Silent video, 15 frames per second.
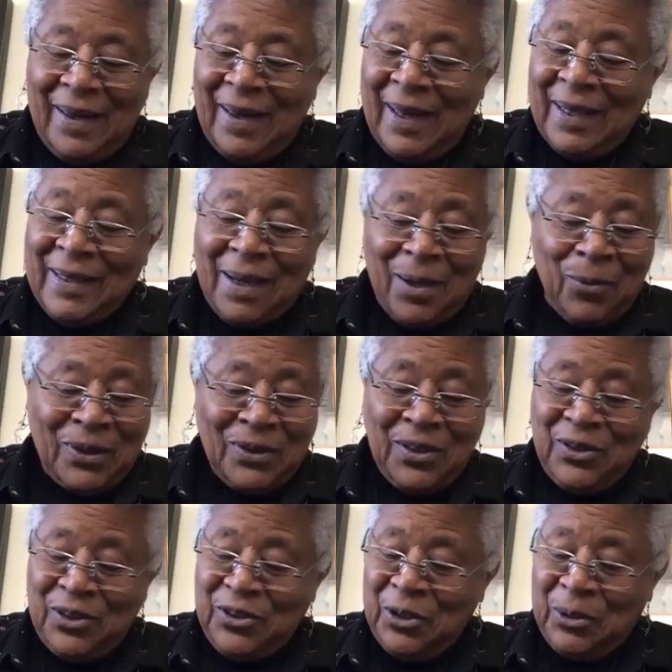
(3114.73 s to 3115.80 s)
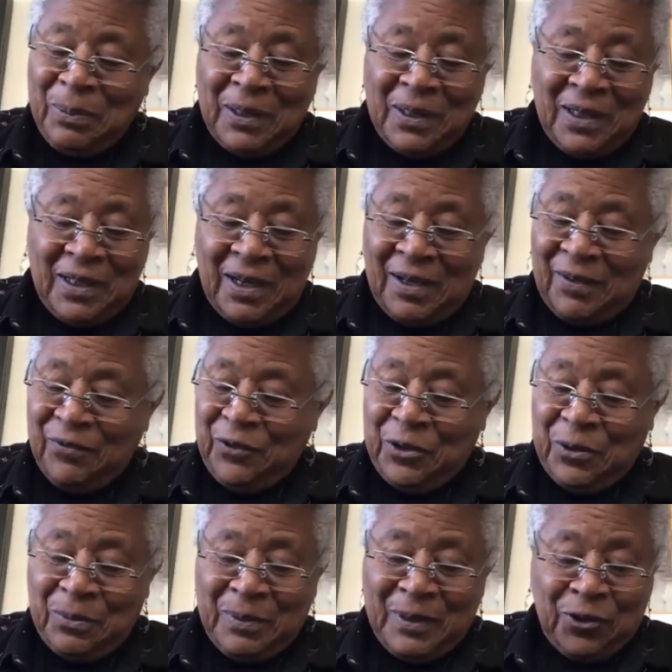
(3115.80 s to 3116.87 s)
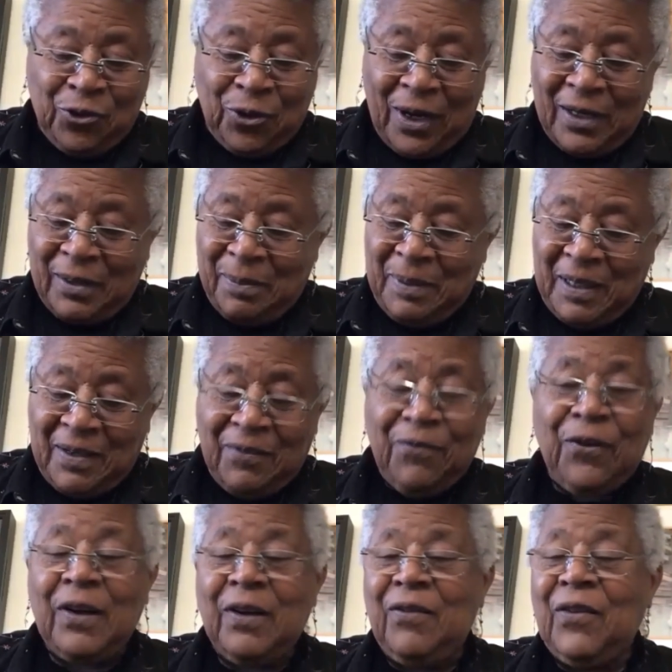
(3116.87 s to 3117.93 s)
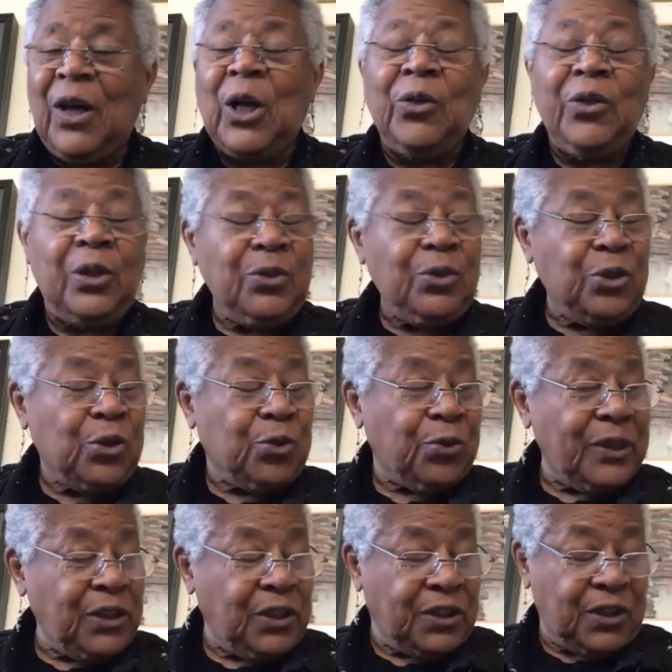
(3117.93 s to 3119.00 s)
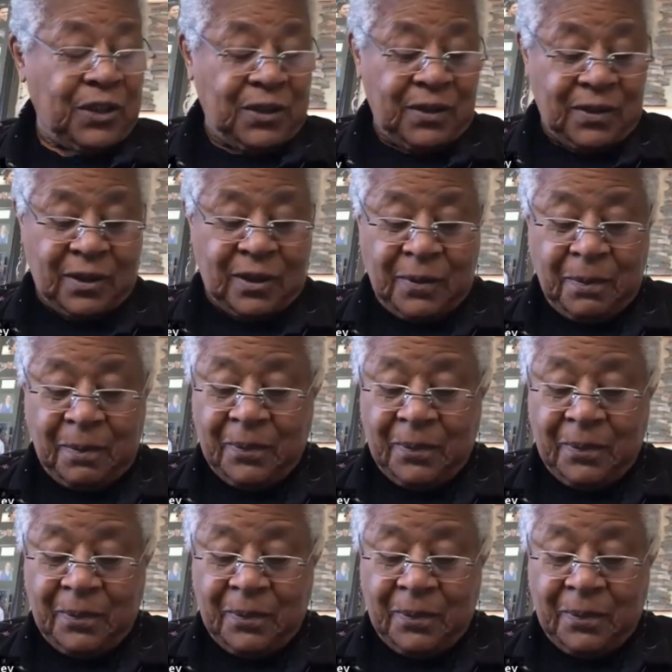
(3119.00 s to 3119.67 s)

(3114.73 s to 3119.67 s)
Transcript: and I wasn't stupid enough to be try to be in front of all those Christians.